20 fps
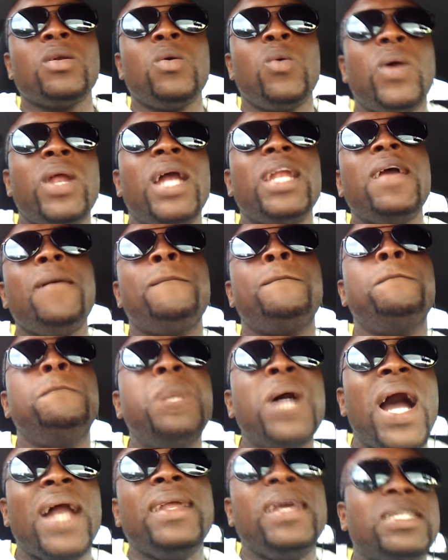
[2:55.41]
one of the
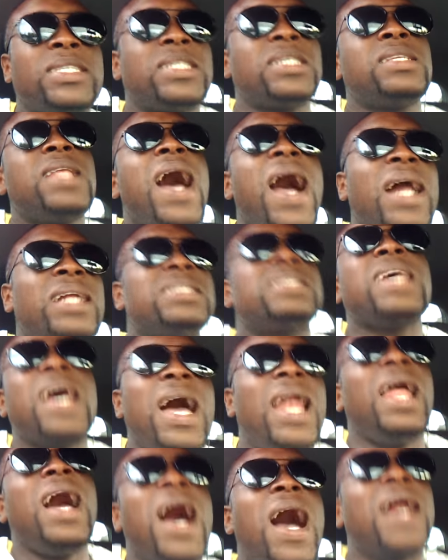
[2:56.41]
baddest
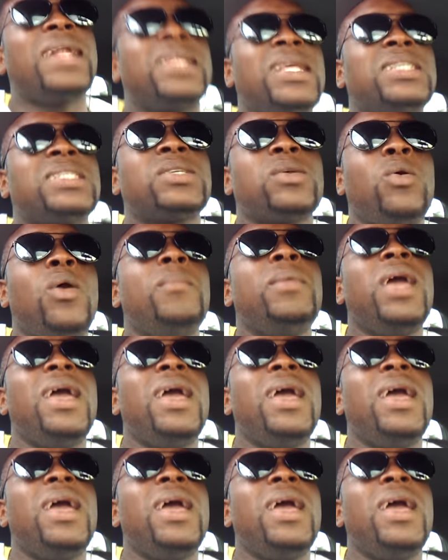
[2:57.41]
dancehall artists when me